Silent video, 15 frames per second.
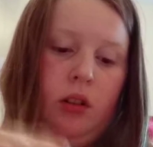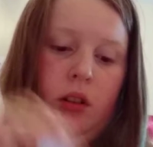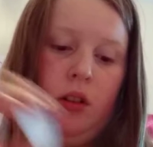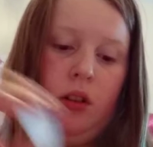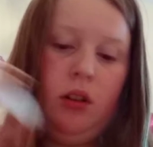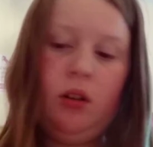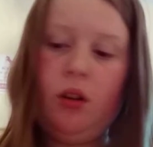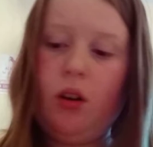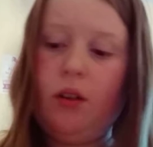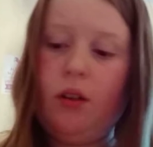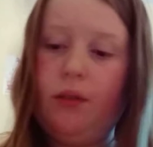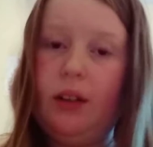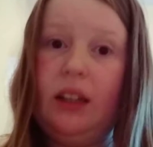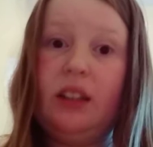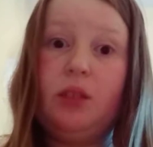moment.
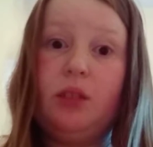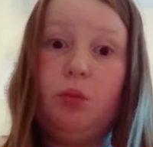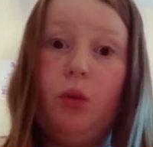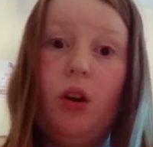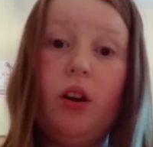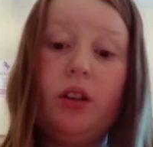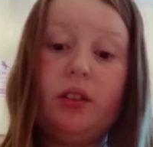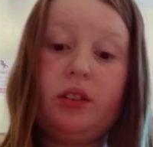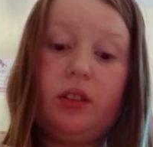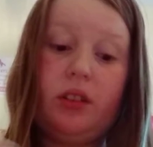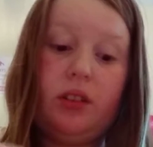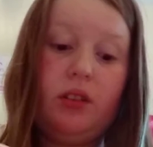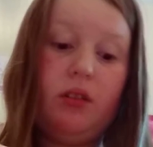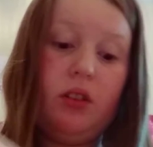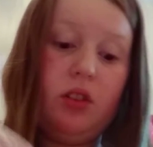Hopefully this works because
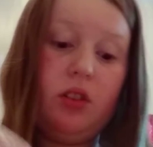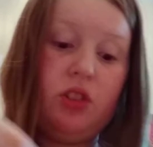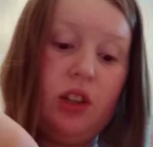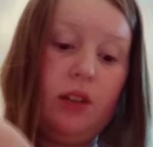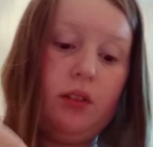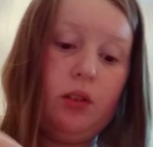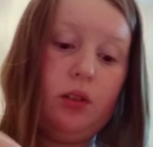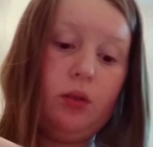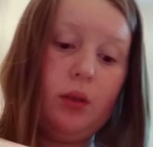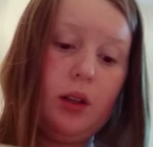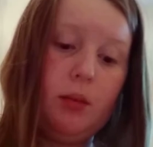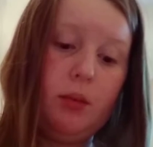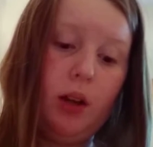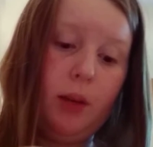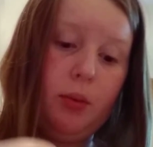of the shaving cream
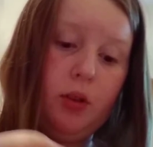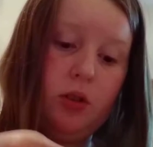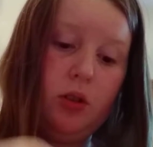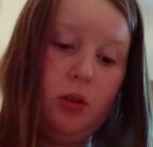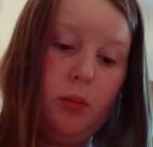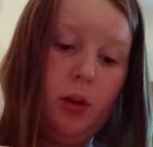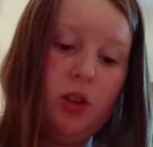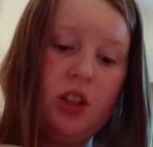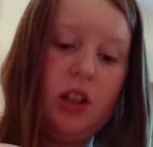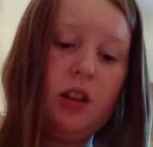that I put too much in.